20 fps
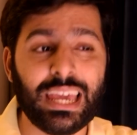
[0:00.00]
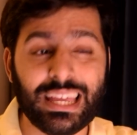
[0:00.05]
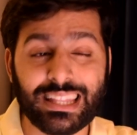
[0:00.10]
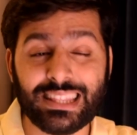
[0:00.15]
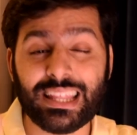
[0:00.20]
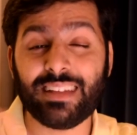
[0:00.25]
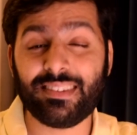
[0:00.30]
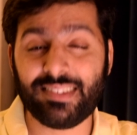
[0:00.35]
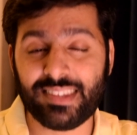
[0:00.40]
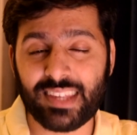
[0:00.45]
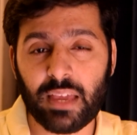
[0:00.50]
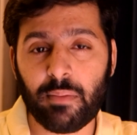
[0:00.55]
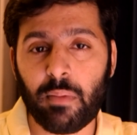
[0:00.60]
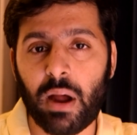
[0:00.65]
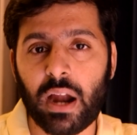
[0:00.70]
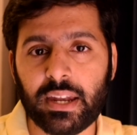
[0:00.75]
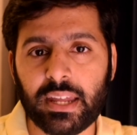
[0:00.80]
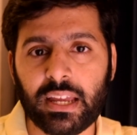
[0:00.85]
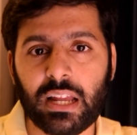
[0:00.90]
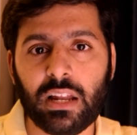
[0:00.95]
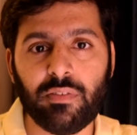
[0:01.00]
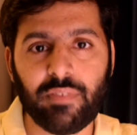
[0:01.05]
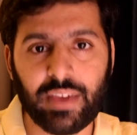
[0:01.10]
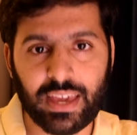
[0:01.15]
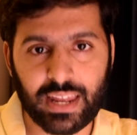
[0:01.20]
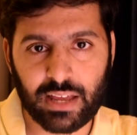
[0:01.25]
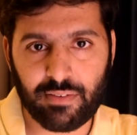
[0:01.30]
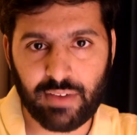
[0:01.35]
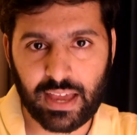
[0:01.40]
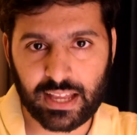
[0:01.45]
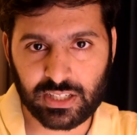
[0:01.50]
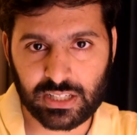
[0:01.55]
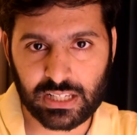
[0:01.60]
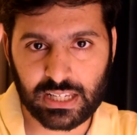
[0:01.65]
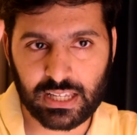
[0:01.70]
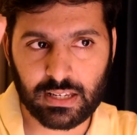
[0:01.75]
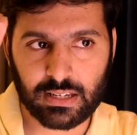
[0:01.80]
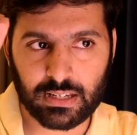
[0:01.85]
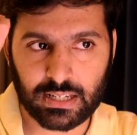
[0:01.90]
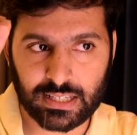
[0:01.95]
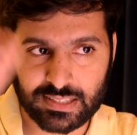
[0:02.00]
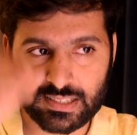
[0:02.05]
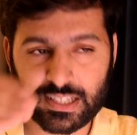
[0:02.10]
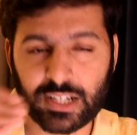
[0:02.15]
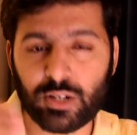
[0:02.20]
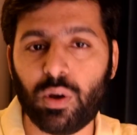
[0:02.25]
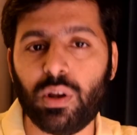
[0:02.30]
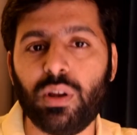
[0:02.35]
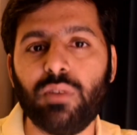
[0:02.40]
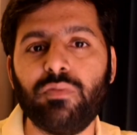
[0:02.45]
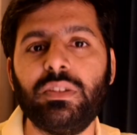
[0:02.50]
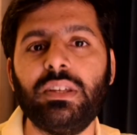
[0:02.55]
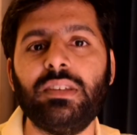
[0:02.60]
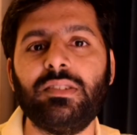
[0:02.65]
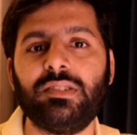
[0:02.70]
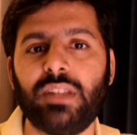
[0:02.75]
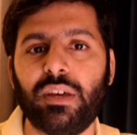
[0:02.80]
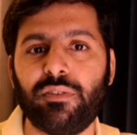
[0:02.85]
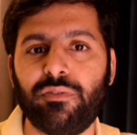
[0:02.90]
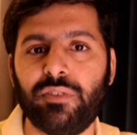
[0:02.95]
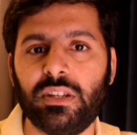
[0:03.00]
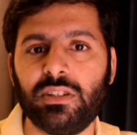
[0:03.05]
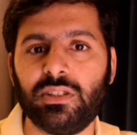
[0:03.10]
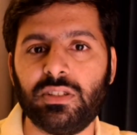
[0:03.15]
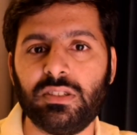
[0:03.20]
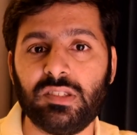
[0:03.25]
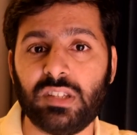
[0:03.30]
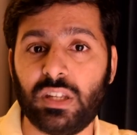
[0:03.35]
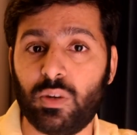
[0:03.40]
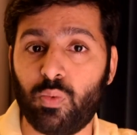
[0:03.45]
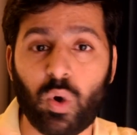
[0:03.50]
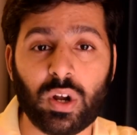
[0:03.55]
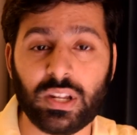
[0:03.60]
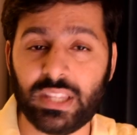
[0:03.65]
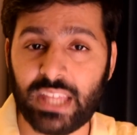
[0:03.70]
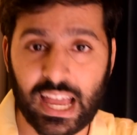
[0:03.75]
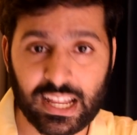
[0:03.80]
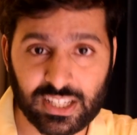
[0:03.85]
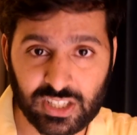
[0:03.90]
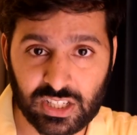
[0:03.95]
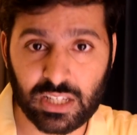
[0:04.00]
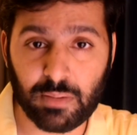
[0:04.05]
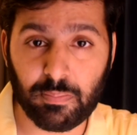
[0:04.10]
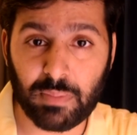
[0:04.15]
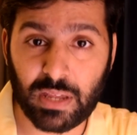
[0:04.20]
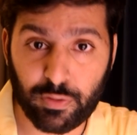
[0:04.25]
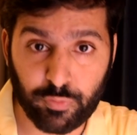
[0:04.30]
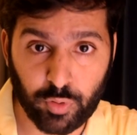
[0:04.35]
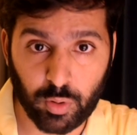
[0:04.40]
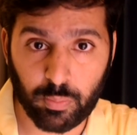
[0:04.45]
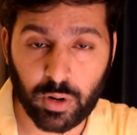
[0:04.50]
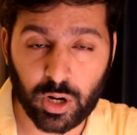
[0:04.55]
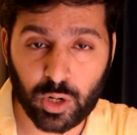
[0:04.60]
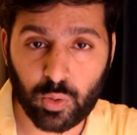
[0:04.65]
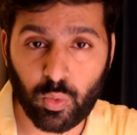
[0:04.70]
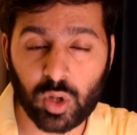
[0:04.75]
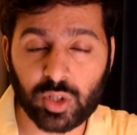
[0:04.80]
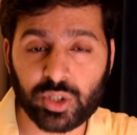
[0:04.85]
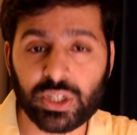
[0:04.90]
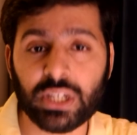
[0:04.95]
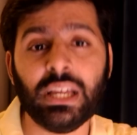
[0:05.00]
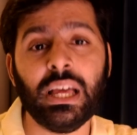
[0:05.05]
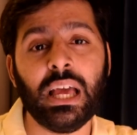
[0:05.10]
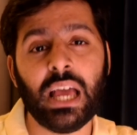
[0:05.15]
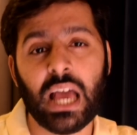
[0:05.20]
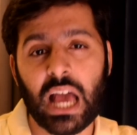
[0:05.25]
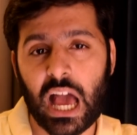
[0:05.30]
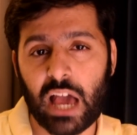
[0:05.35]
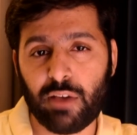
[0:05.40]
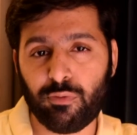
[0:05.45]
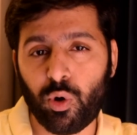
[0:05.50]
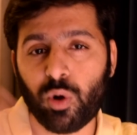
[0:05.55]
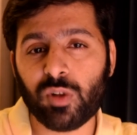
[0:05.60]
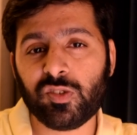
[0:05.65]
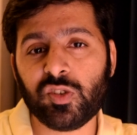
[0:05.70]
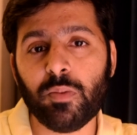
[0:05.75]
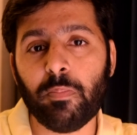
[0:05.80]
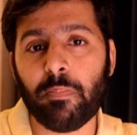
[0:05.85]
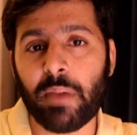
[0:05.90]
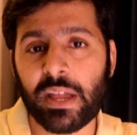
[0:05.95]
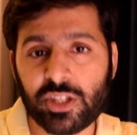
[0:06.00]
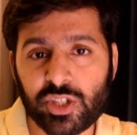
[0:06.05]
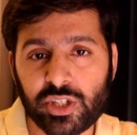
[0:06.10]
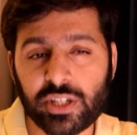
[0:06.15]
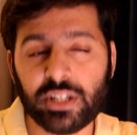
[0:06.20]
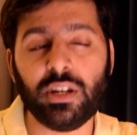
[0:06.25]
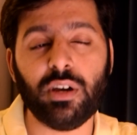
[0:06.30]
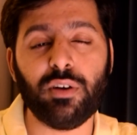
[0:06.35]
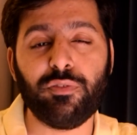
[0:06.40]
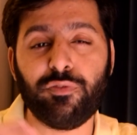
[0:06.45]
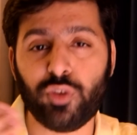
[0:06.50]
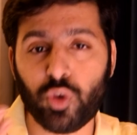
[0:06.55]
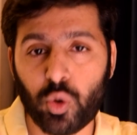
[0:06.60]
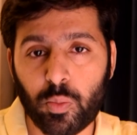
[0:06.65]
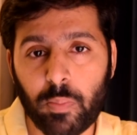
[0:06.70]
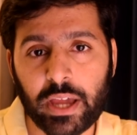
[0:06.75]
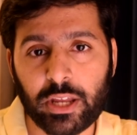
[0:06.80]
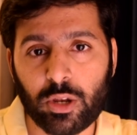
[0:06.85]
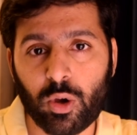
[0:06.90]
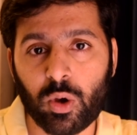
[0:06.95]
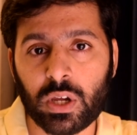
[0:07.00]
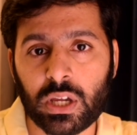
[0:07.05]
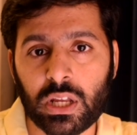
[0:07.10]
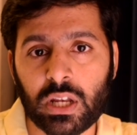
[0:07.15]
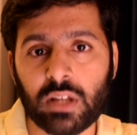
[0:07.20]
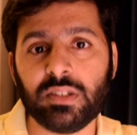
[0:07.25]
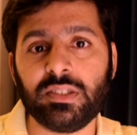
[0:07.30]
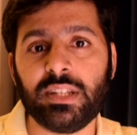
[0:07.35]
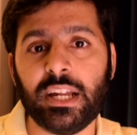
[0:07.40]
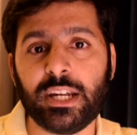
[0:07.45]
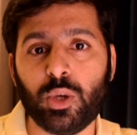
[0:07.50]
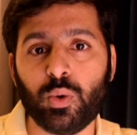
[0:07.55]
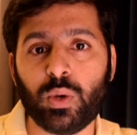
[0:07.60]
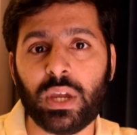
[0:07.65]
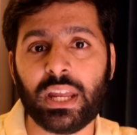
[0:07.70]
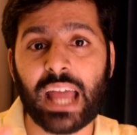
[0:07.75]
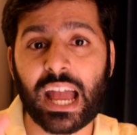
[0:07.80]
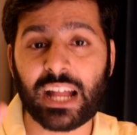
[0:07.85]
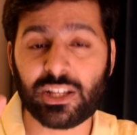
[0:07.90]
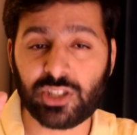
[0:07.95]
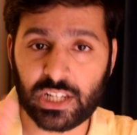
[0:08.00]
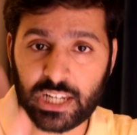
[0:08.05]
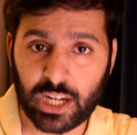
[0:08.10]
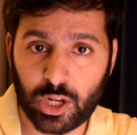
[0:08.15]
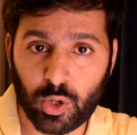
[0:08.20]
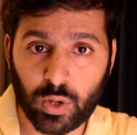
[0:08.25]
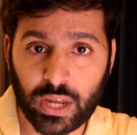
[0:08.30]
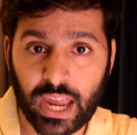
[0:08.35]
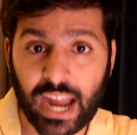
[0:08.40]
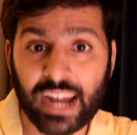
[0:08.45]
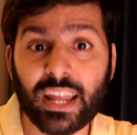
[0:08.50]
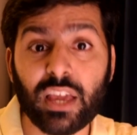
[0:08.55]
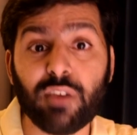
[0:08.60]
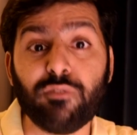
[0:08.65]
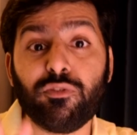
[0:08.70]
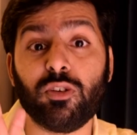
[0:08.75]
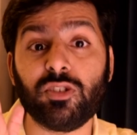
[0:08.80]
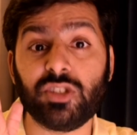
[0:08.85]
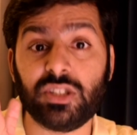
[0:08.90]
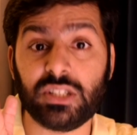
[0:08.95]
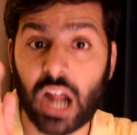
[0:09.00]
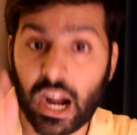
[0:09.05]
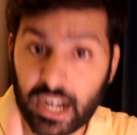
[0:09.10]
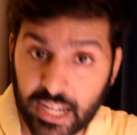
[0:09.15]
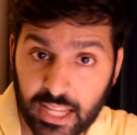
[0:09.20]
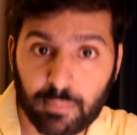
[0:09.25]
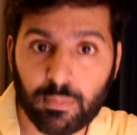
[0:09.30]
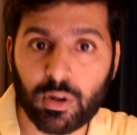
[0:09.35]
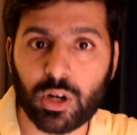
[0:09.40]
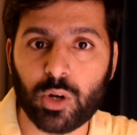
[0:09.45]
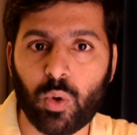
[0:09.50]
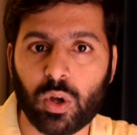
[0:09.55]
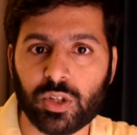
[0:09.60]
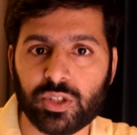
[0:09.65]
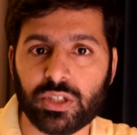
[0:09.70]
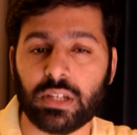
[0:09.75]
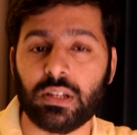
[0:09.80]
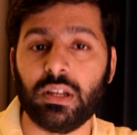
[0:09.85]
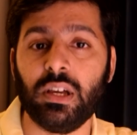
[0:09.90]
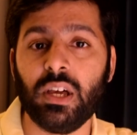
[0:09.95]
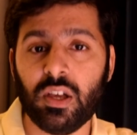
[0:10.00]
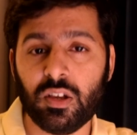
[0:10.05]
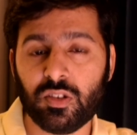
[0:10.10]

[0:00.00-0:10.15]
In that same article where I've actually listed all of these definitions and what they actually mean for bird watching, I've also mentioned a few binoculars that you can actually look at if you're starting bird watching.